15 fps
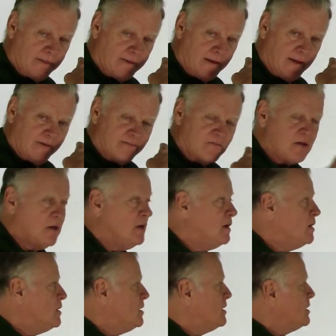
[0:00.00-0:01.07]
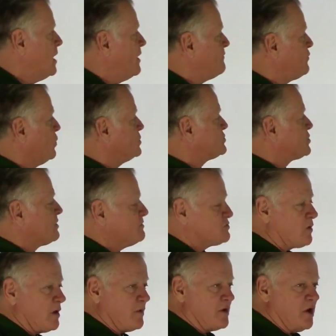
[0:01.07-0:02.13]
Okay? Full
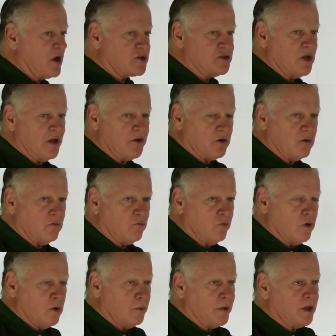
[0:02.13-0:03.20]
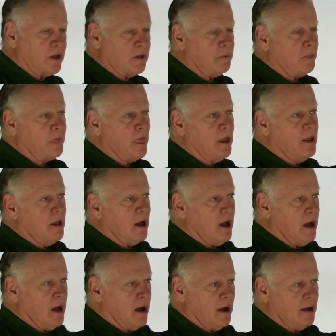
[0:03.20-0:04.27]
service rate reduction on here will be
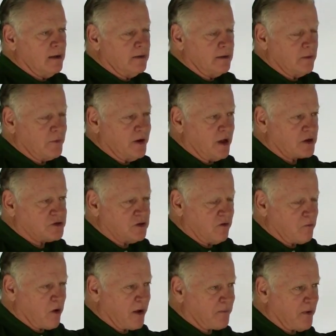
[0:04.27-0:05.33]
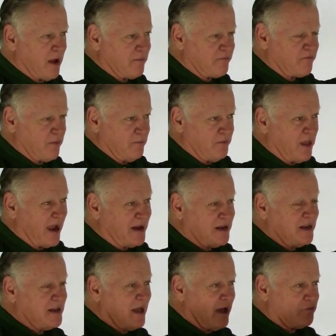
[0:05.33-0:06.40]
a reduction of brake pipe from
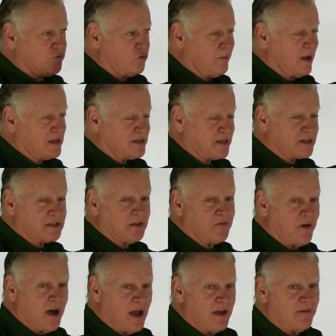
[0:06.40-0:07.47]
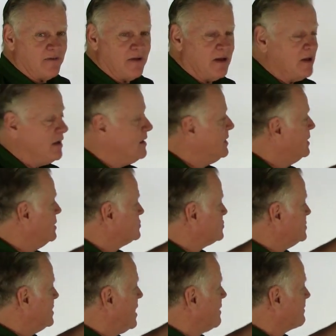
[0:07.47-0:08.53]
90 down to about 65.
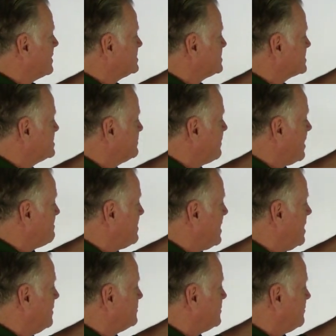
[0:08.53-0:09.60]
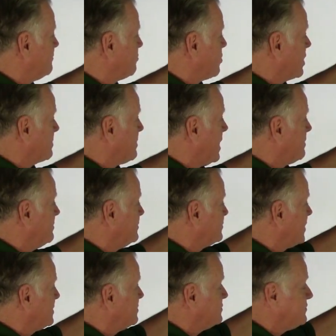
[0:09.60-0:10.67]
So now I've got 65 pounds of brake pipe
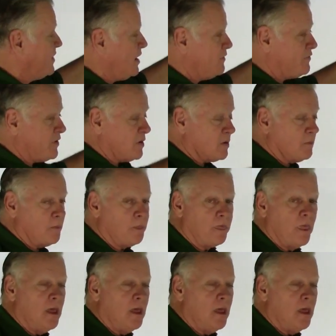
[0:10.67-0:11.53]
inside this valve here.